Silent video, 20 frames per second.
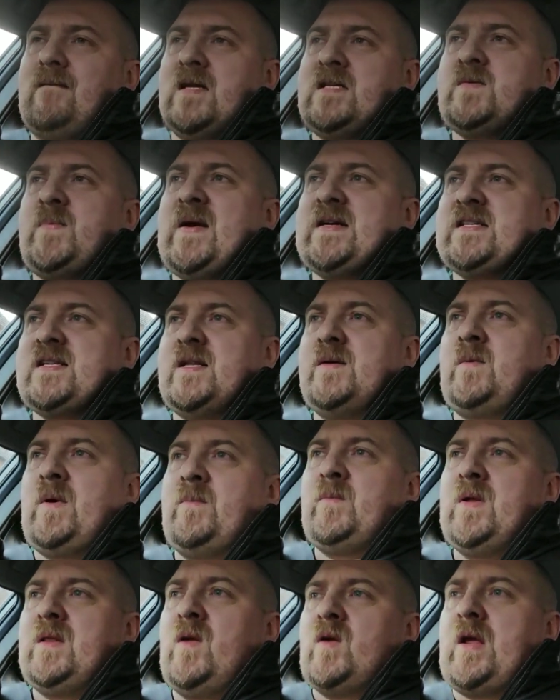especially
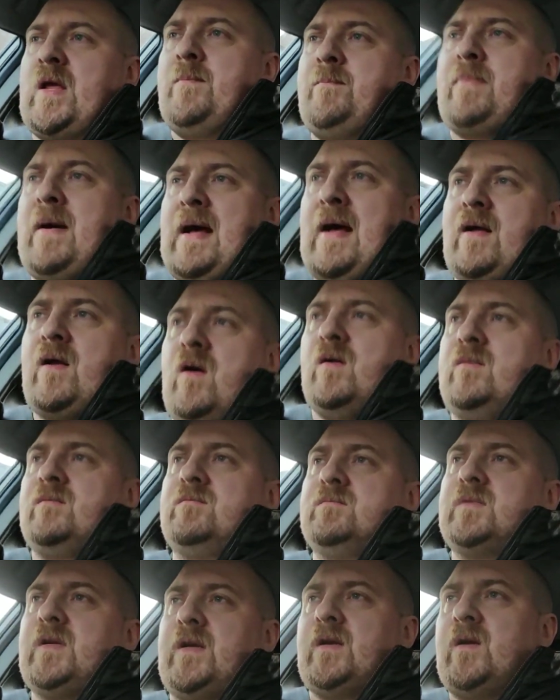when we're looking back
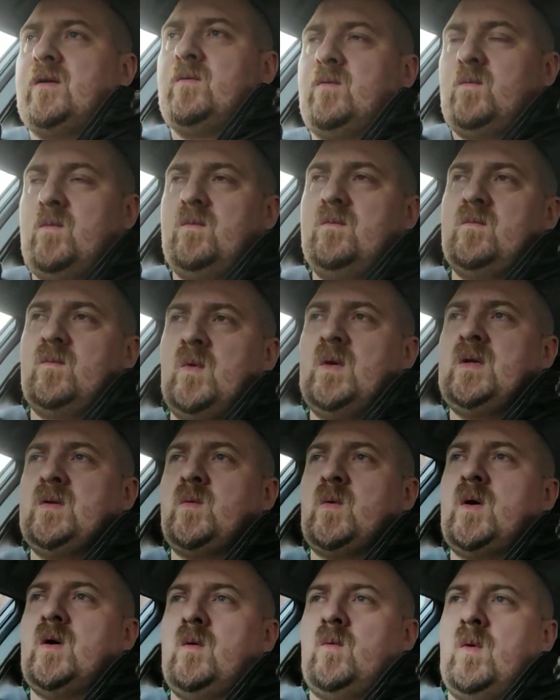on World
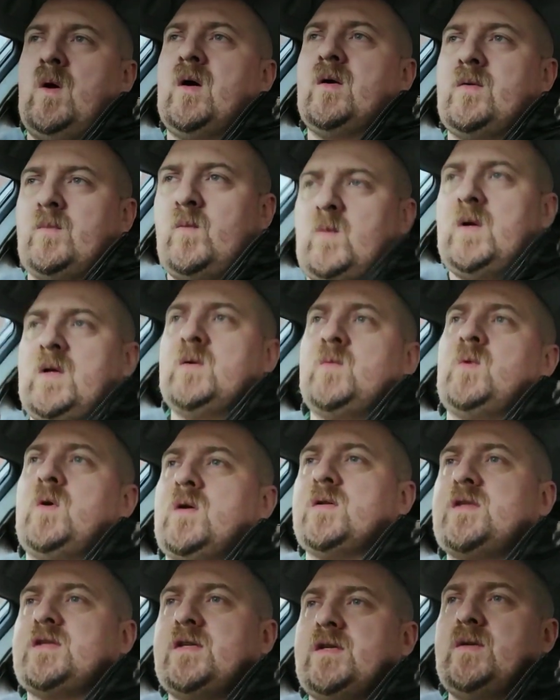War One and World
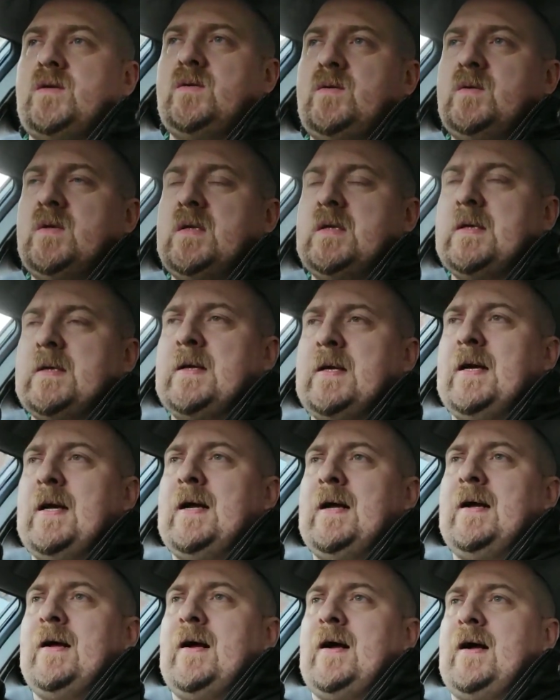War Two.
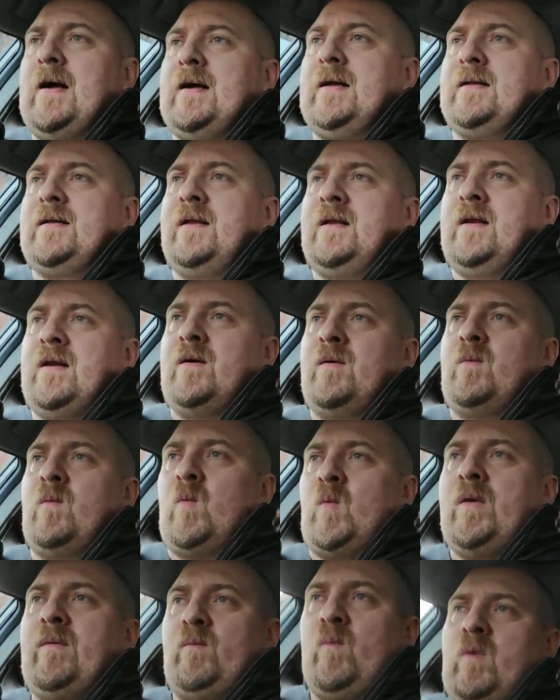
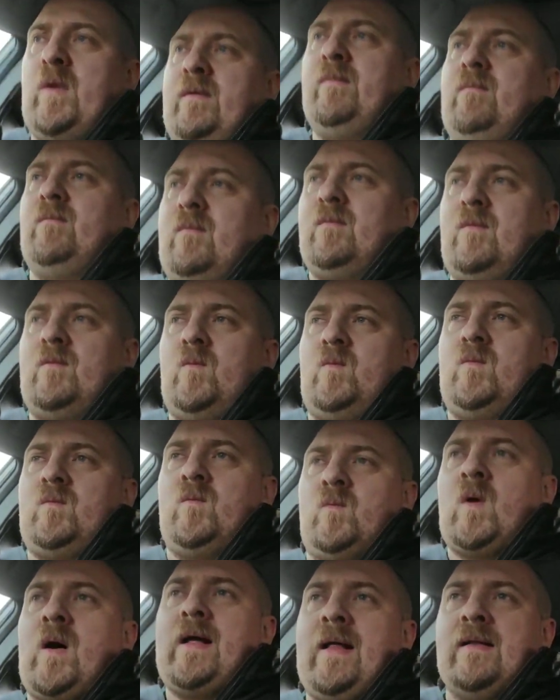We
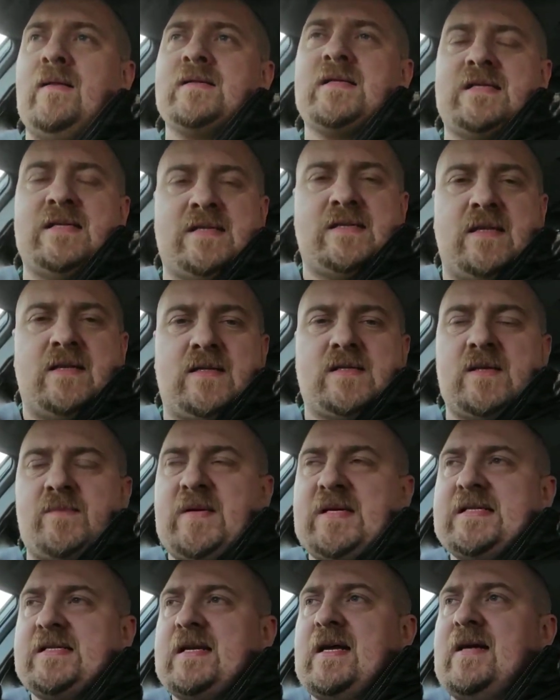what else is there to
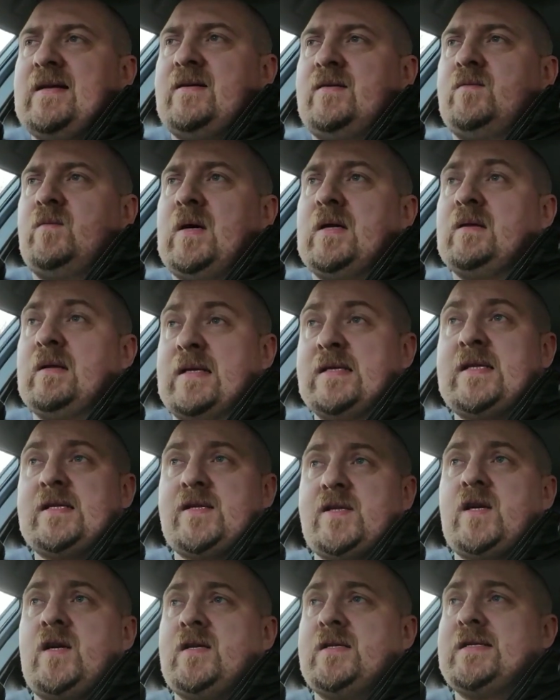be said? Well, as it
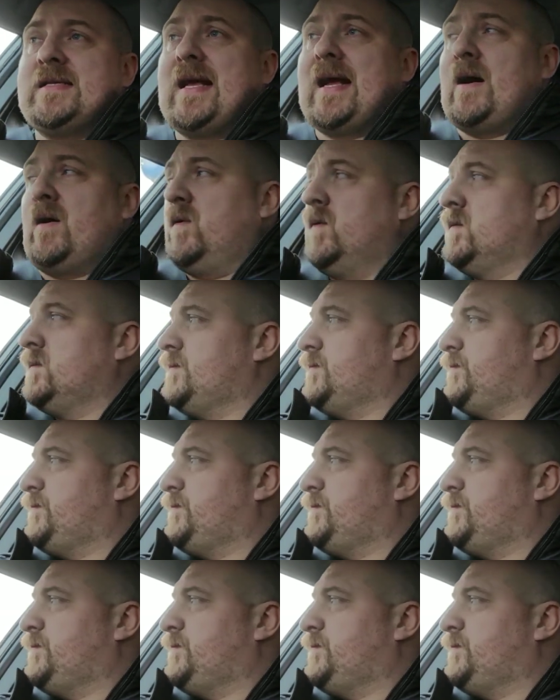turns out,